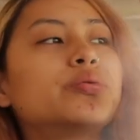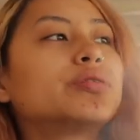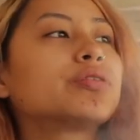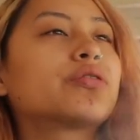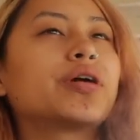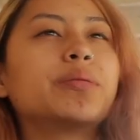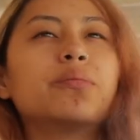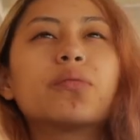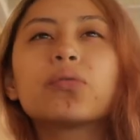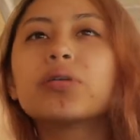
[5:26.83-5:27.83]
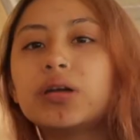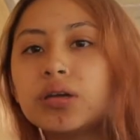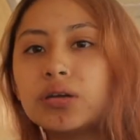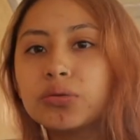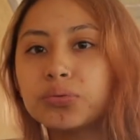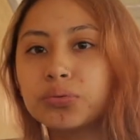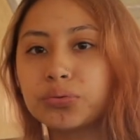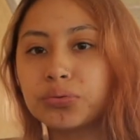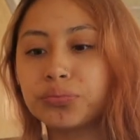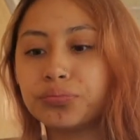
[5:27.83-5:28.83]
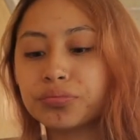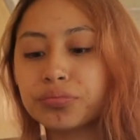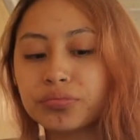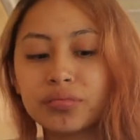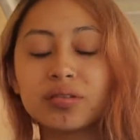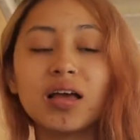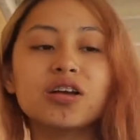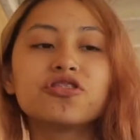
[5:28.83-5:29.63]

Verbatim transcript: It's a great morning. I